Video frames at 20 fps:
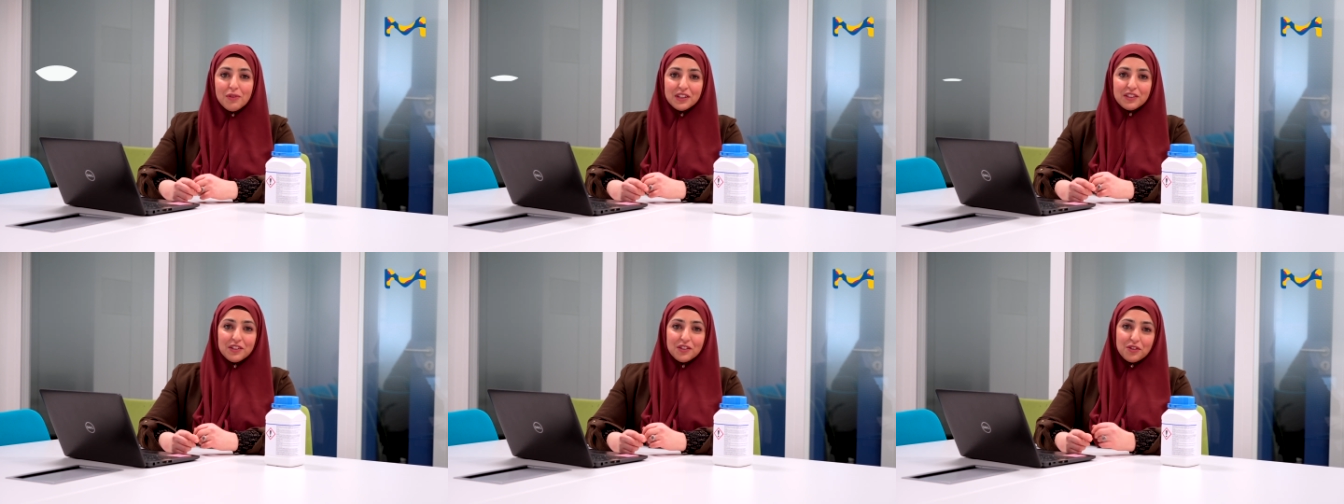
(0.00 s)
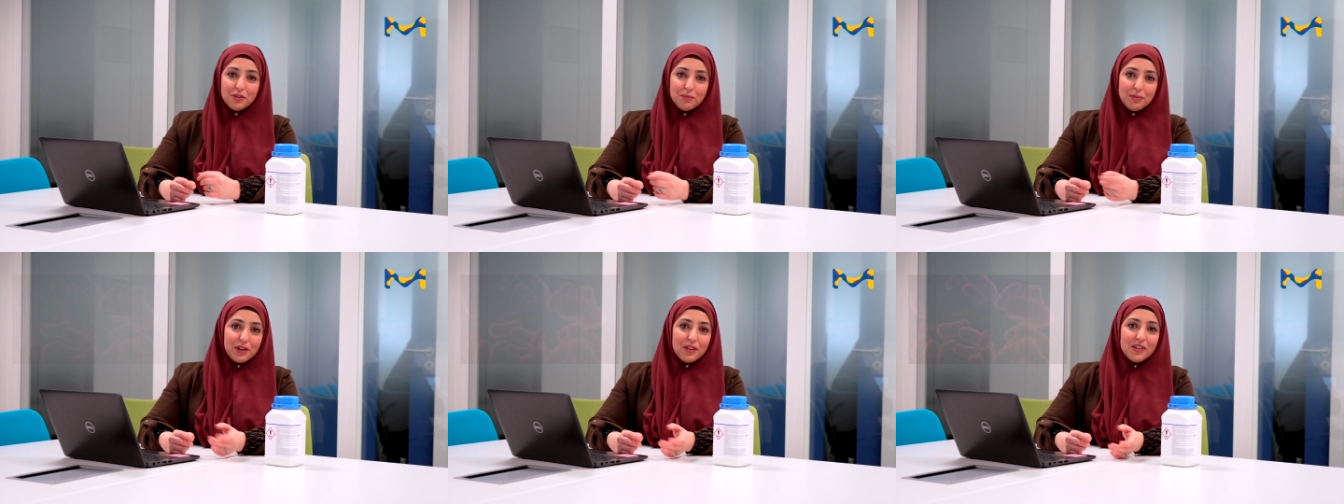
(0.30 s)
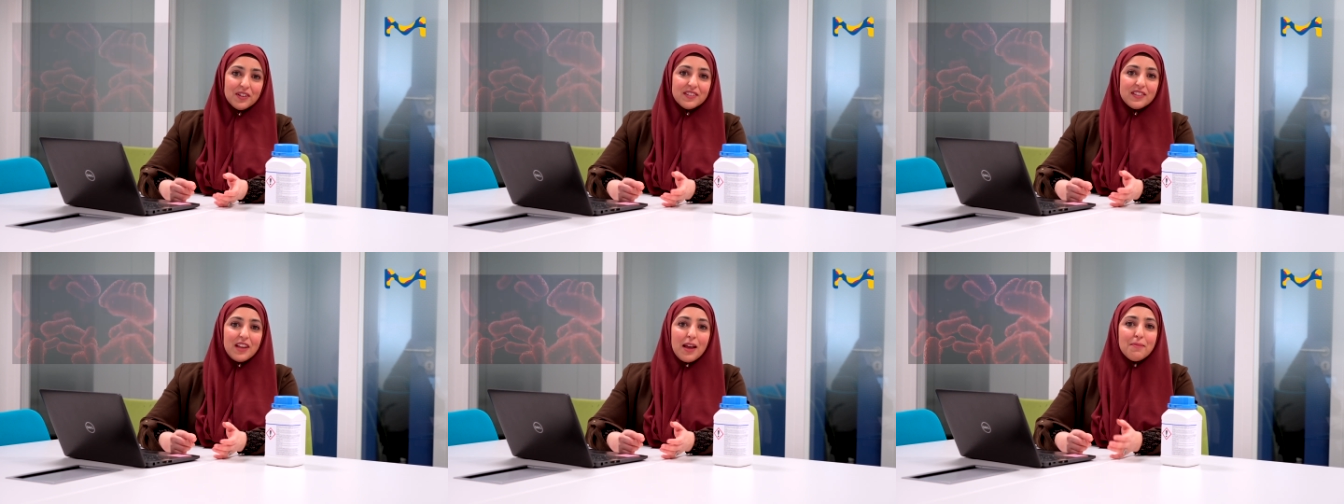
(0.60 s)
want it to be
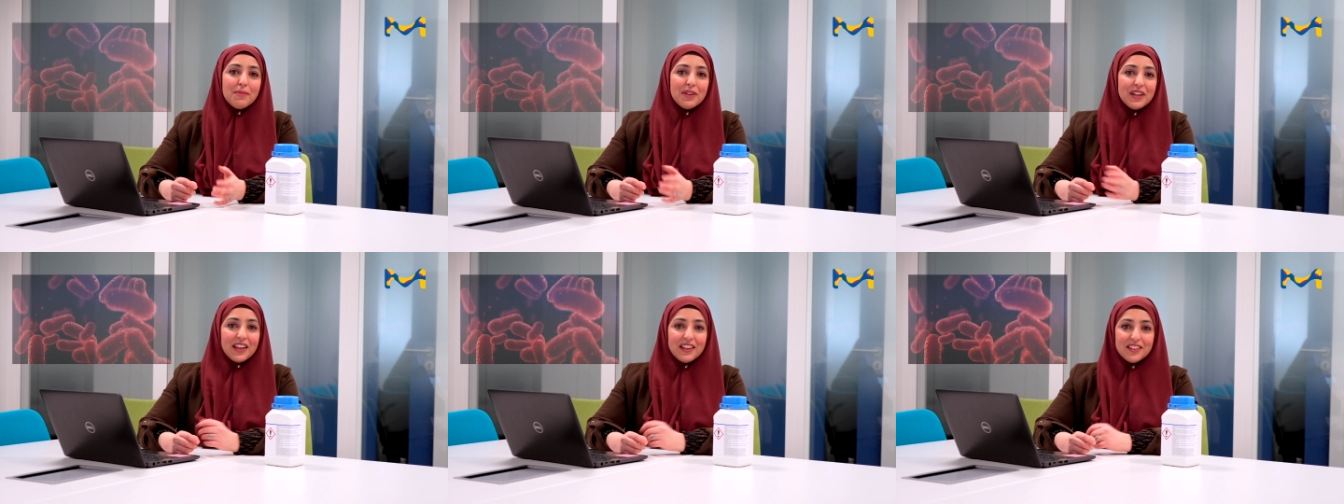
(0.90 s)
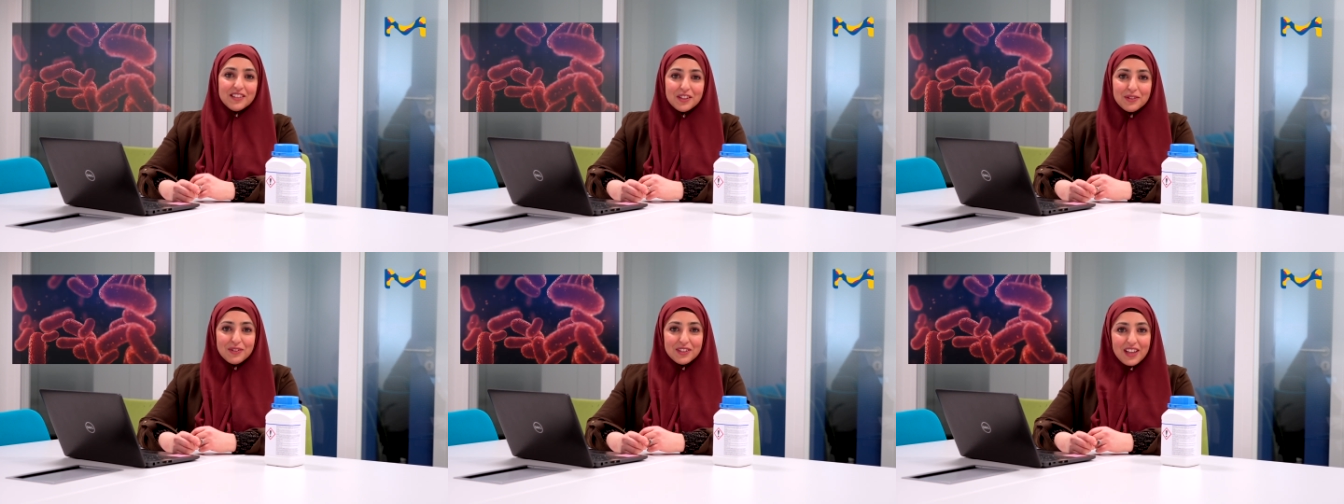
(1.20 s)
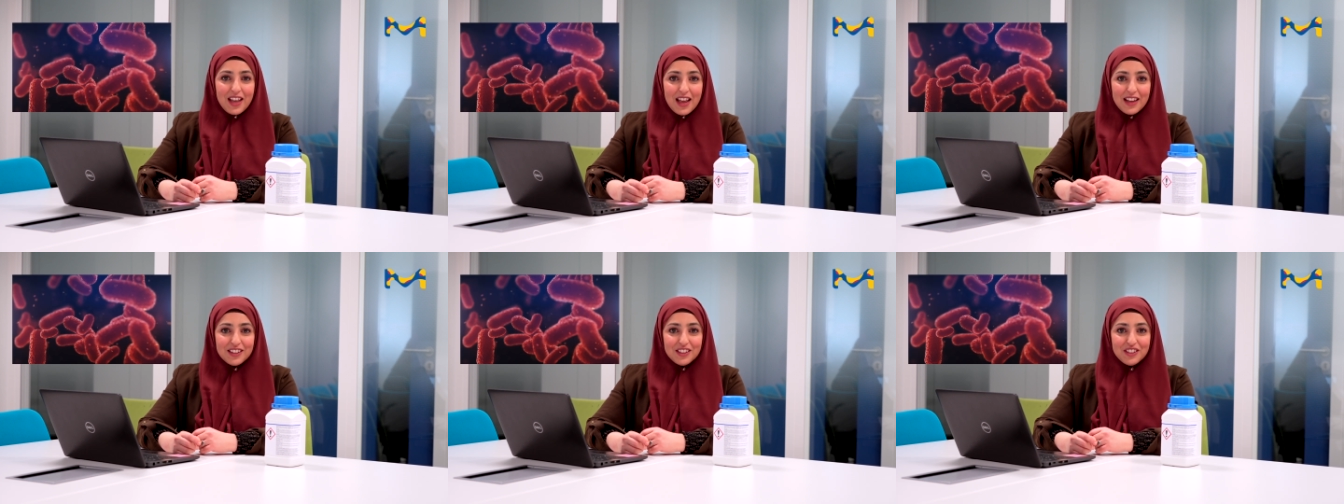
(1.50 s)
contaminated with
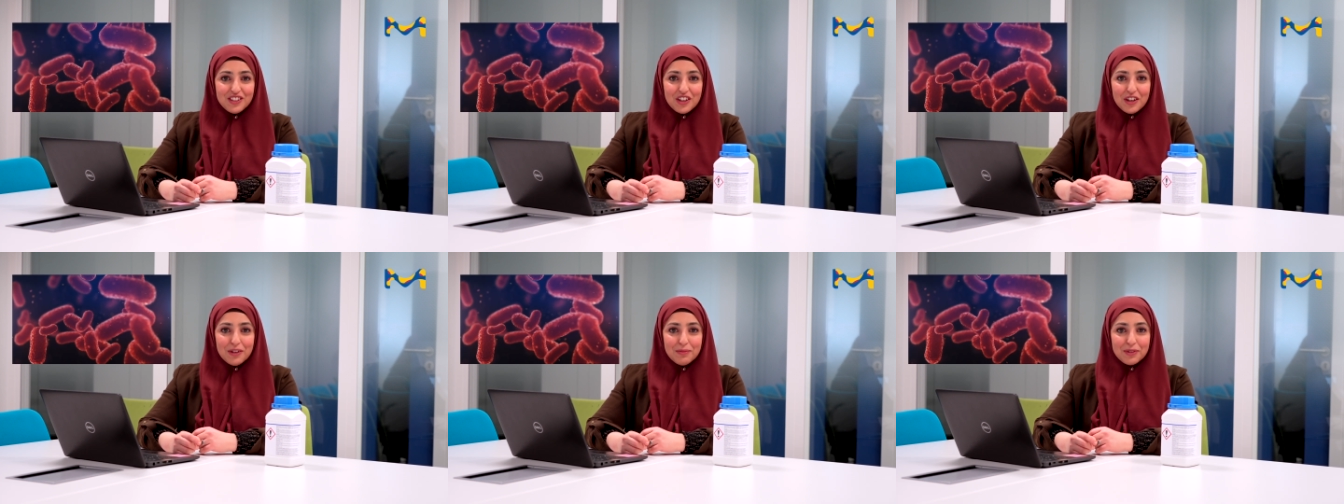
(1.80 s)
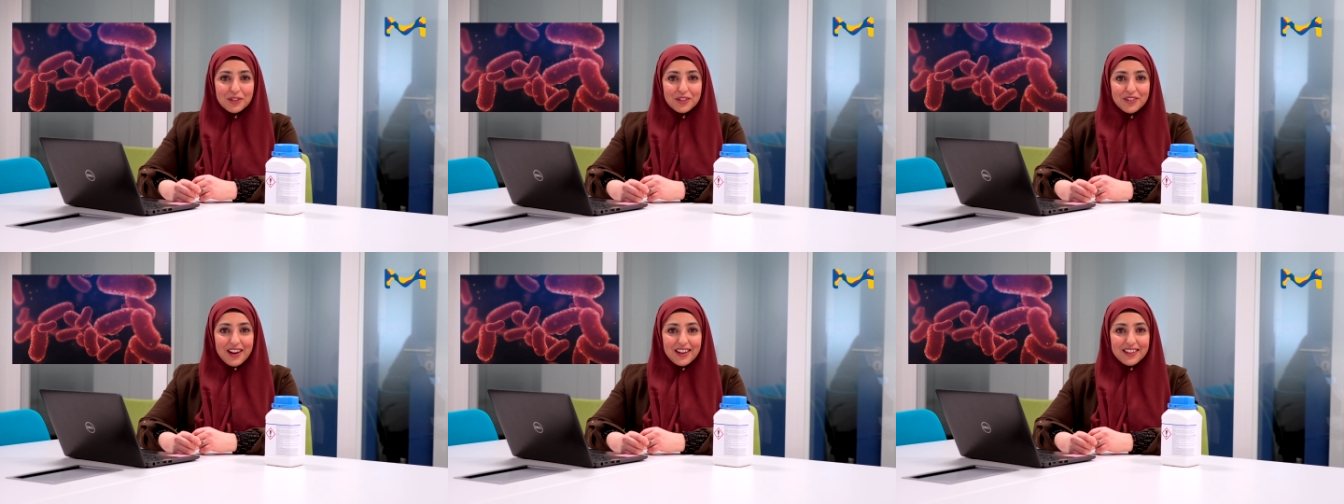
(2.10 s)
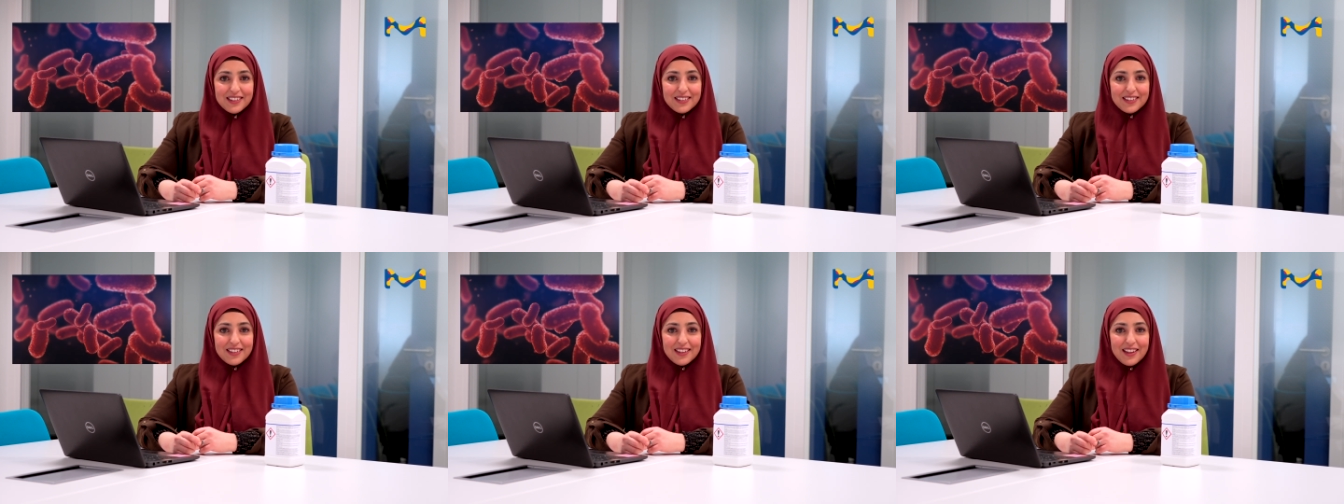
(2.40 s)
any germs,
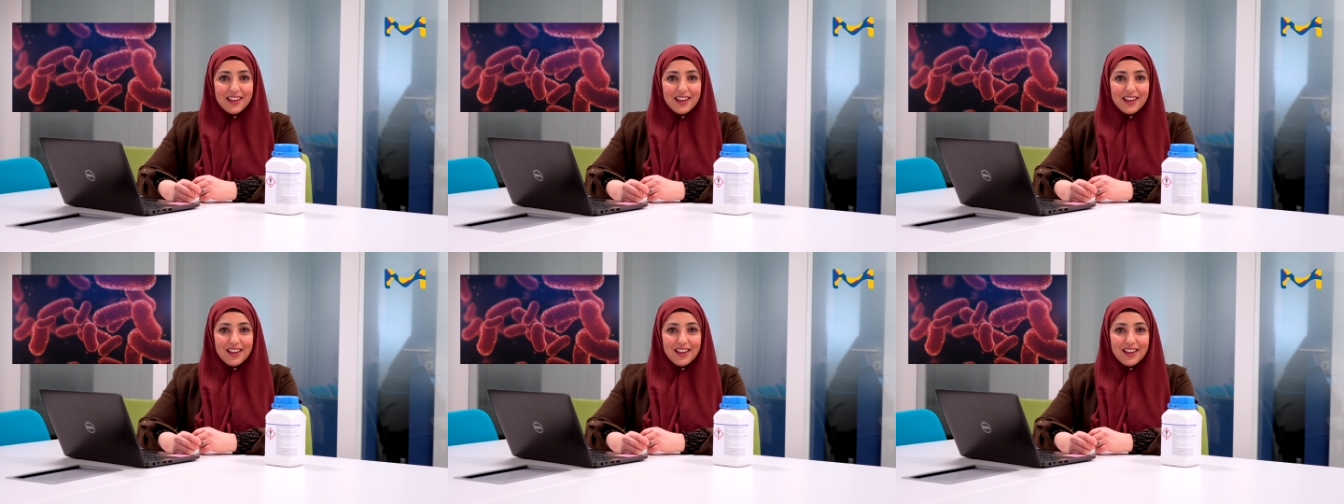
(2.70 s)
right?